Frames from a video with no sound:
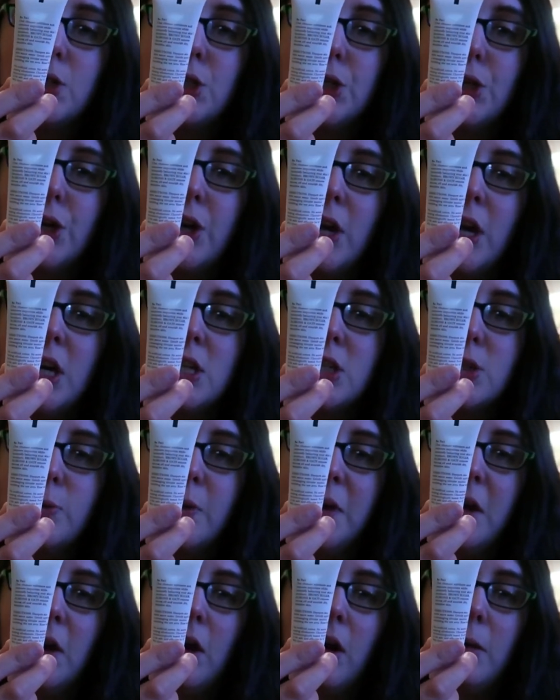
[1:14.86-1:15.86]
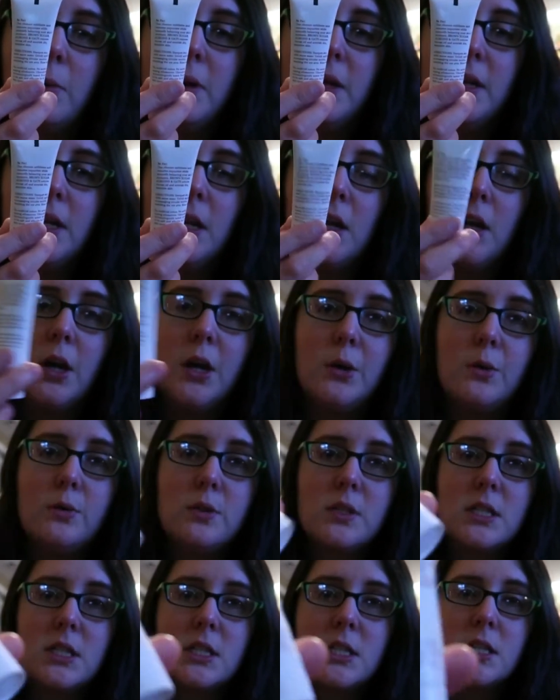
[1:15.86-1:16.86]
Sugar, Sweet Almond, and
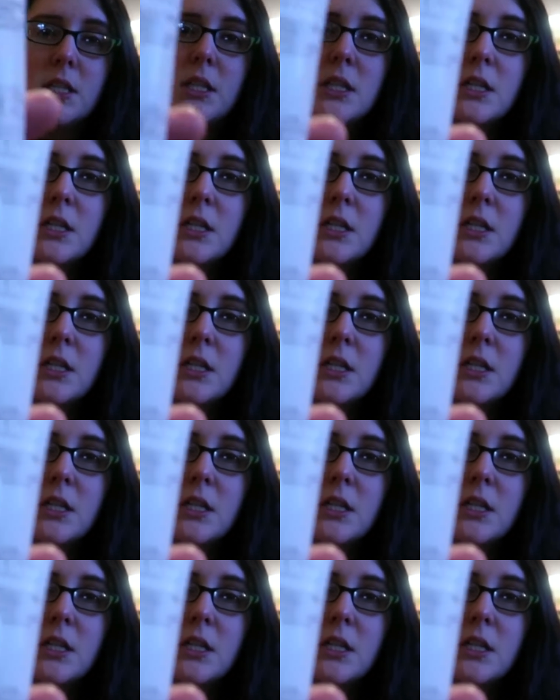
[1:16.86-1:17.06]
Oats.